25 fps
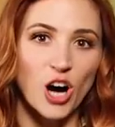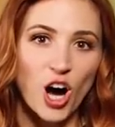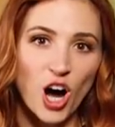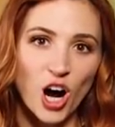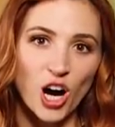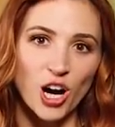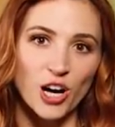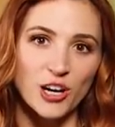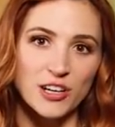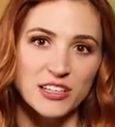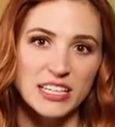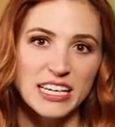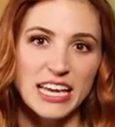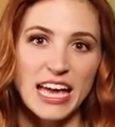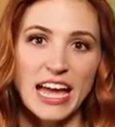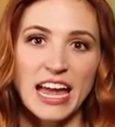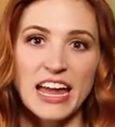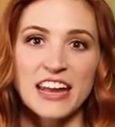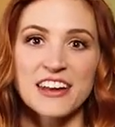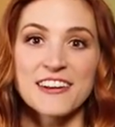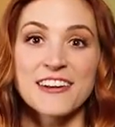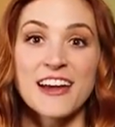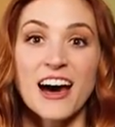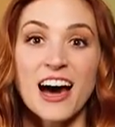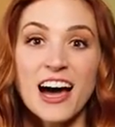guard
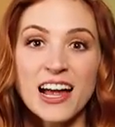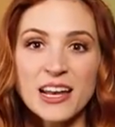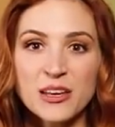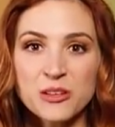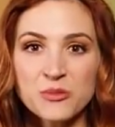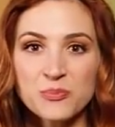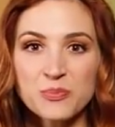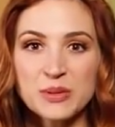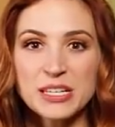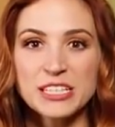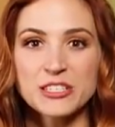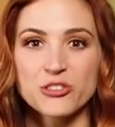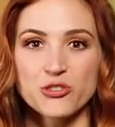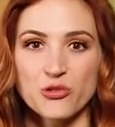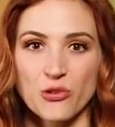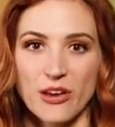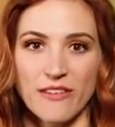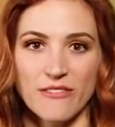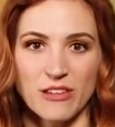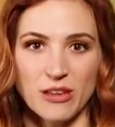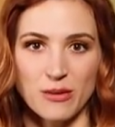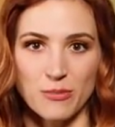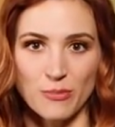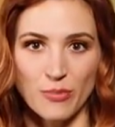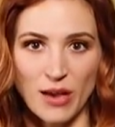cannot be
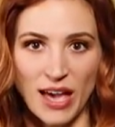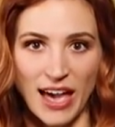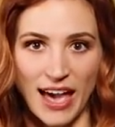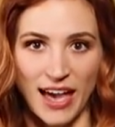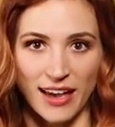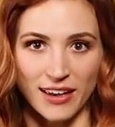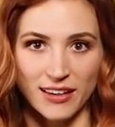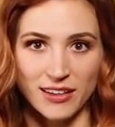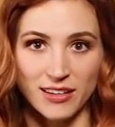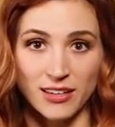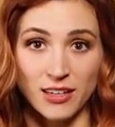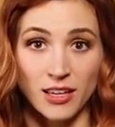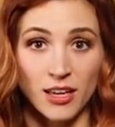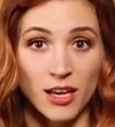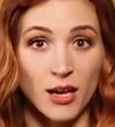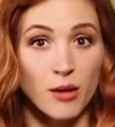driven back